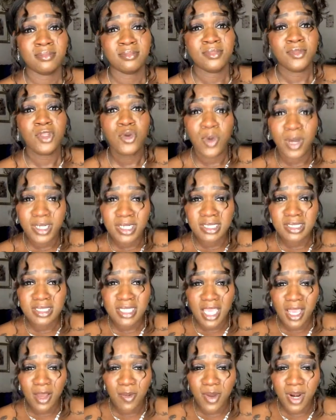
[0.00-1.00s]
You
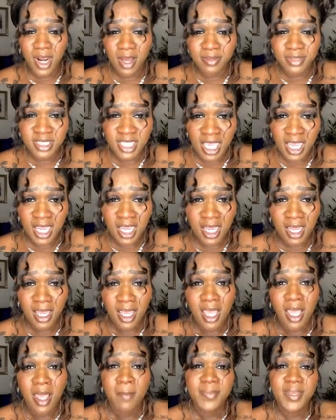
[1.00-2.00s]
understand what I'm saying?
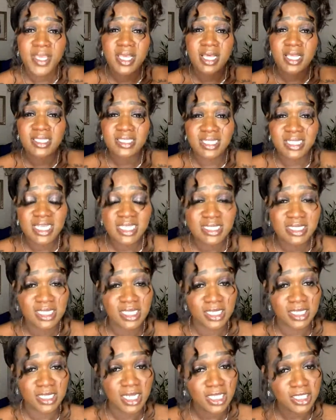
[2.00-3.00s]
Because
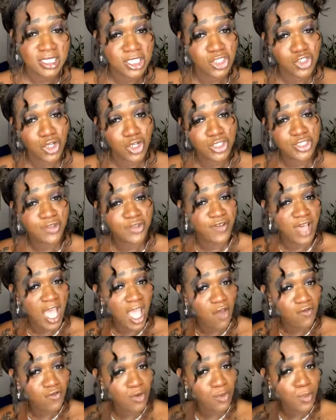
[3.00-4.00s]
listen, this is your
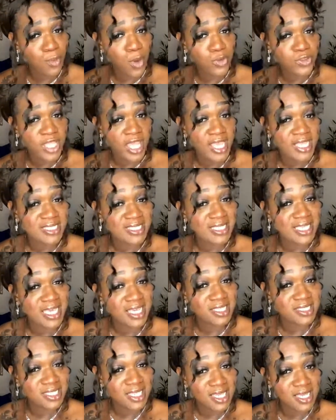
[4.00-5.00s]
survival mode that has
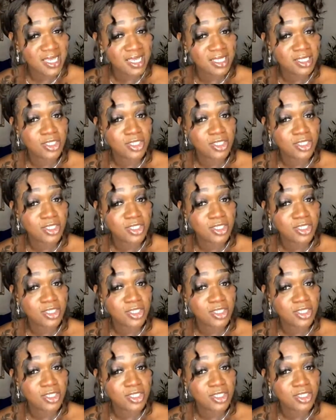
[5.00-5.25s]
kicked in.